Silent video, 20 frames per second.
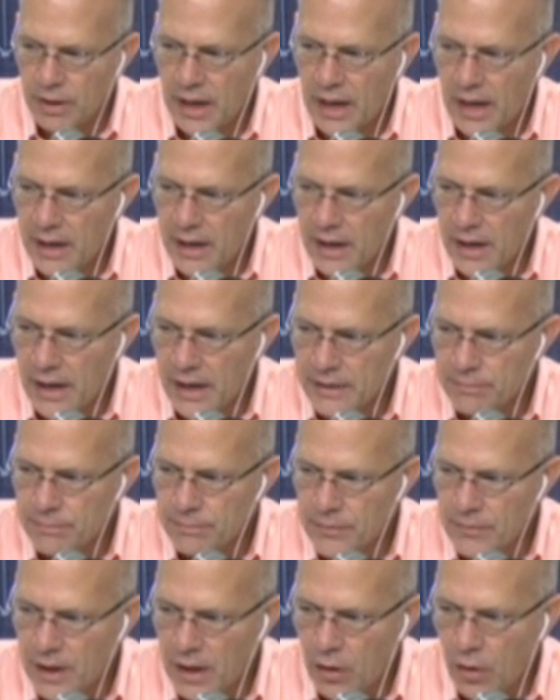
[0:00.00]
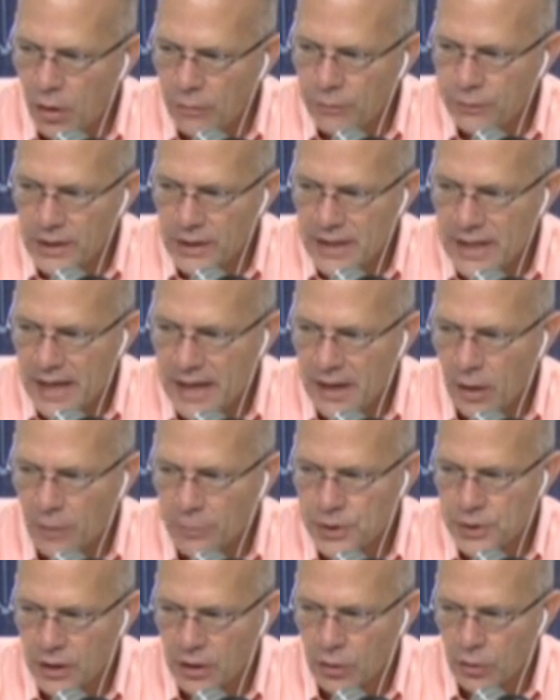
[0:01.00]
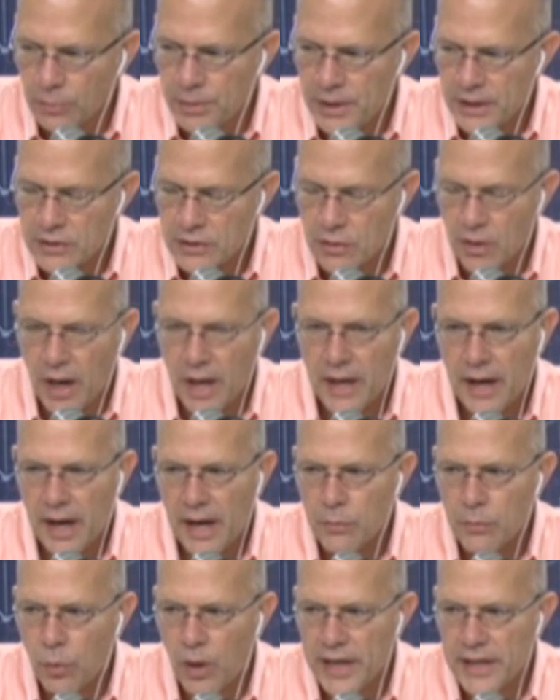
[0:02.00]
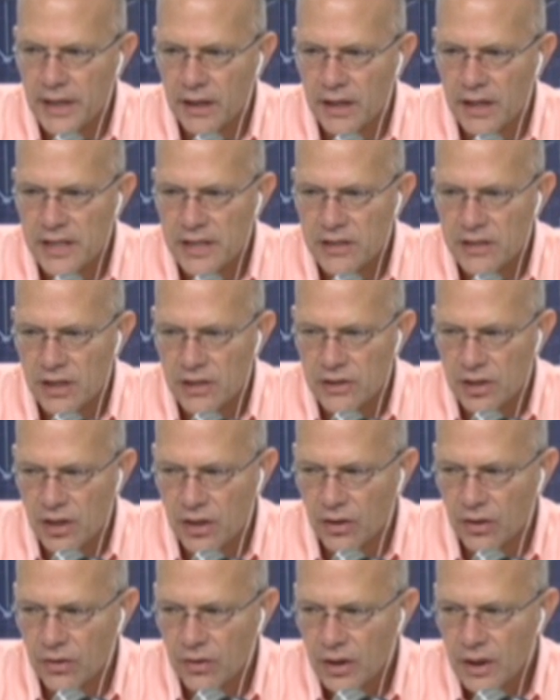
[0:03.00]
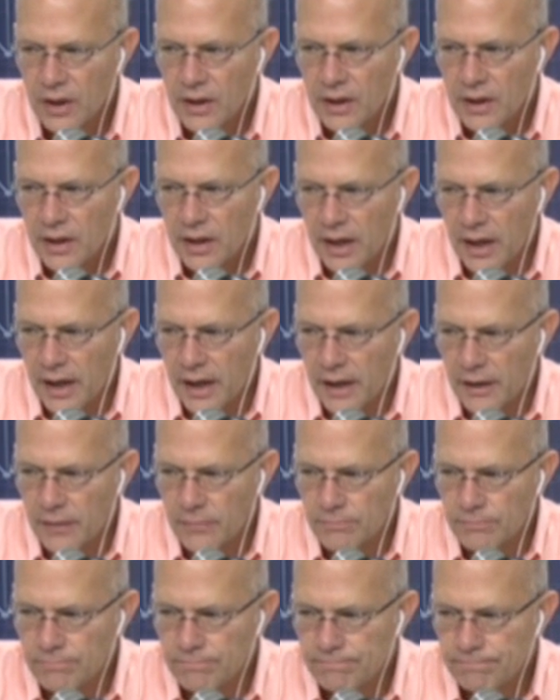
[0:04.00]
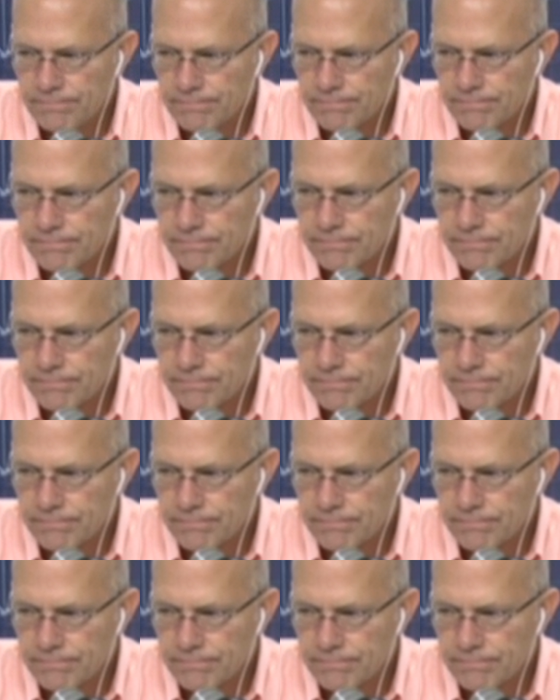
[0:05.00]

But I, I hopefully that helps you a little bit. So I, would wait at least until um,